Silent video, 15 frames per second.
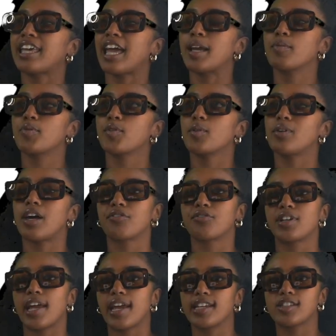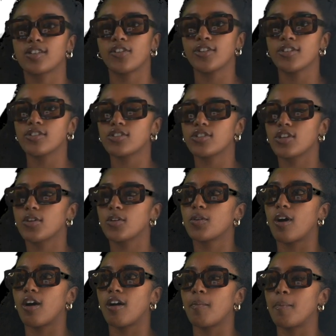came through Love Renaissance, who
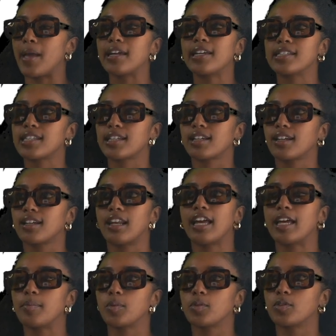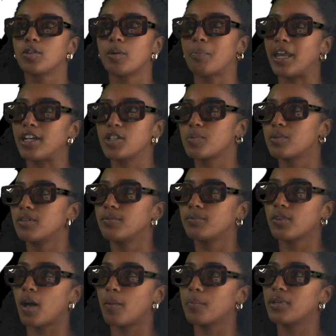are an amazing label and
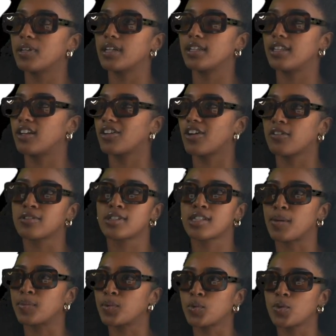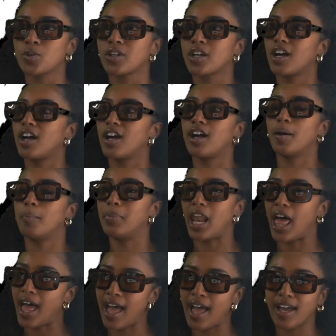management company. They look after Summer Walker,
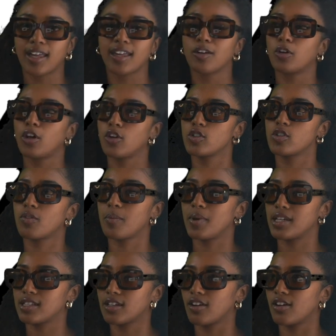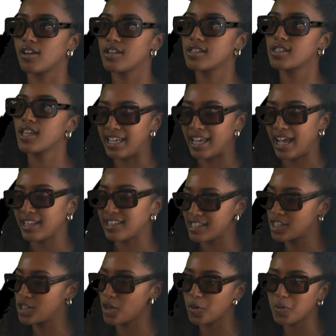Black, loads of amazing artists. They had
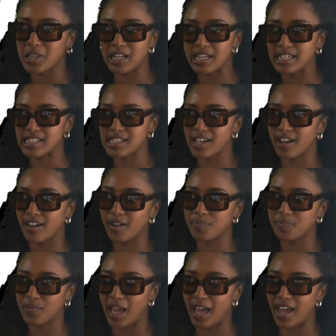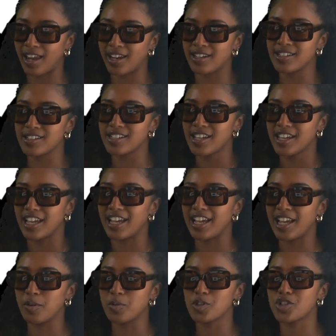this song with Alycia, and
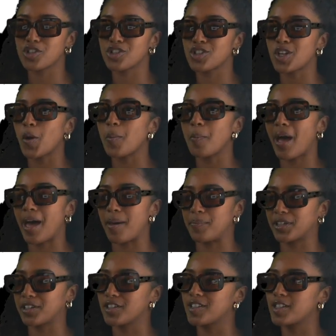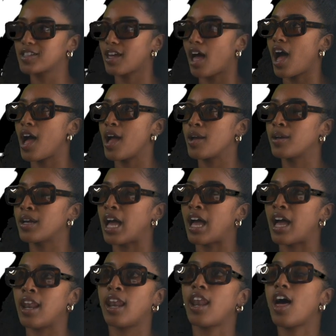it was just so mad because I
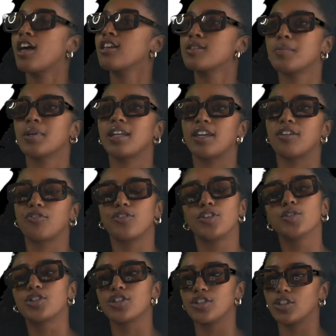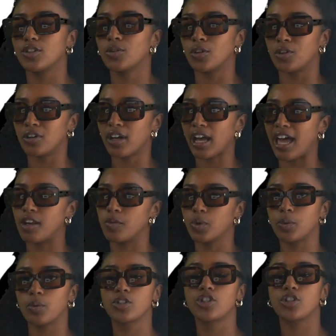last minute flew to New York and
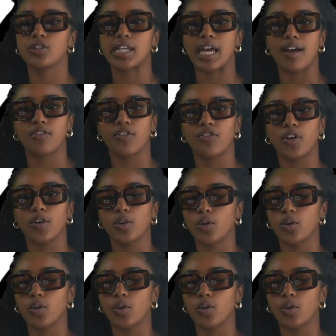we were due to have a phone